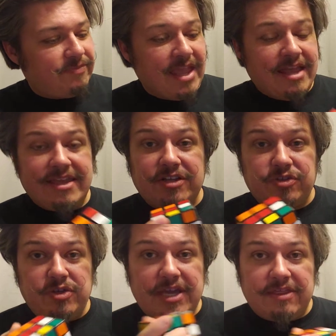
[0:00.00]
yeah, so
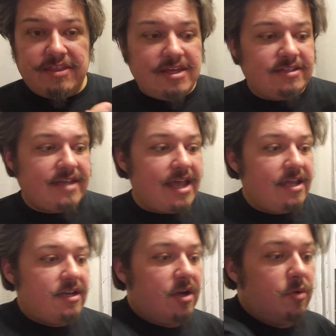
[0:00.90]
you get this,
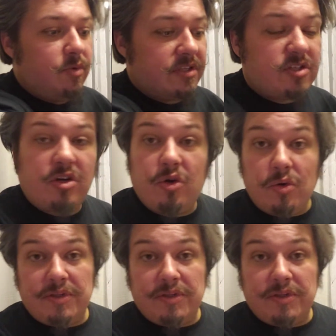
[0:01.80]
and what's cool